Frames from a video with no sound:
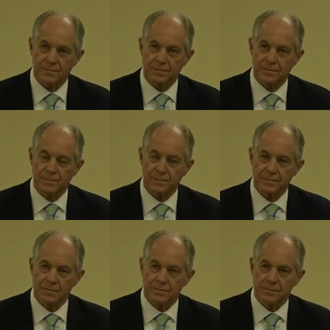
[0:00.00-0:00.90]

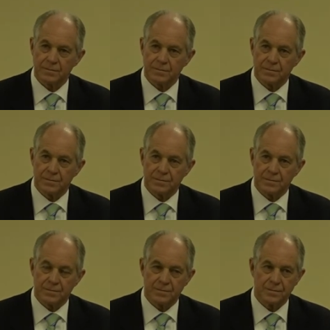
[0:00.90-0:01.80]

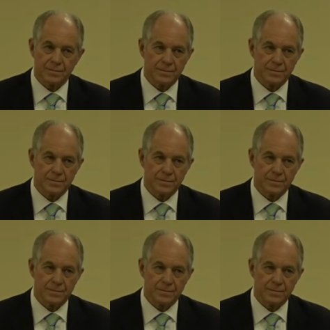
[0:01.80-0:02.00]
No one is speaking in this clip.